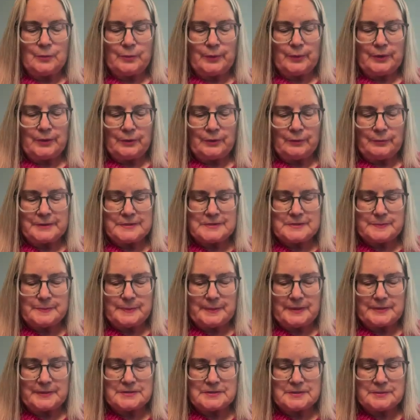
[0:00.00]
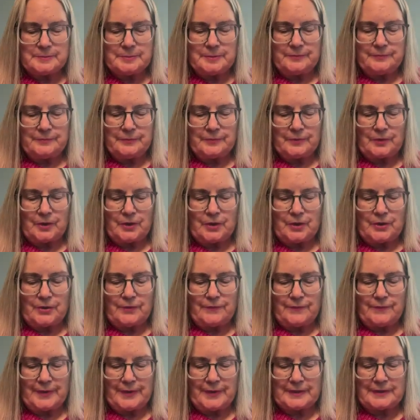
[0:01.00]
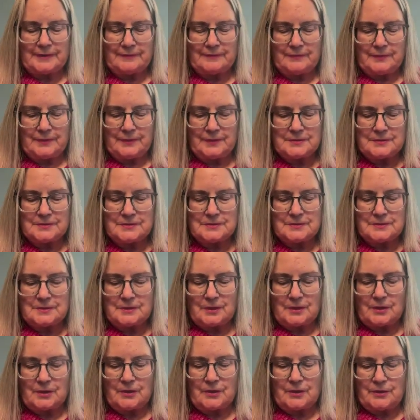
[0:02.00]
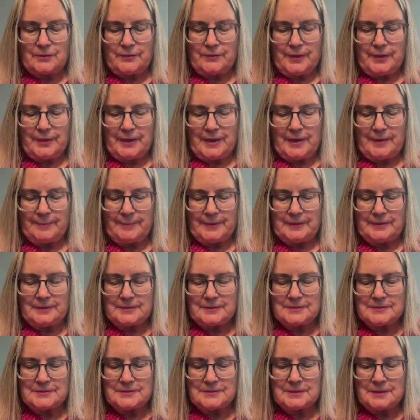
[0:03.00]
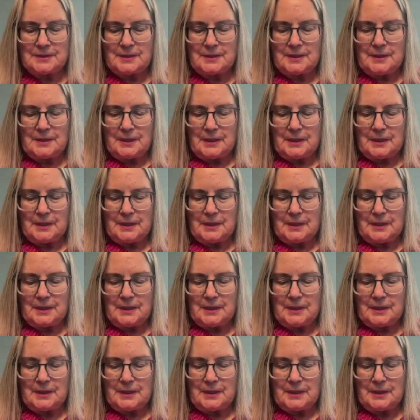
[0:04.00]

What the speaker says: We are responsible for our effectiveness, our own happiness,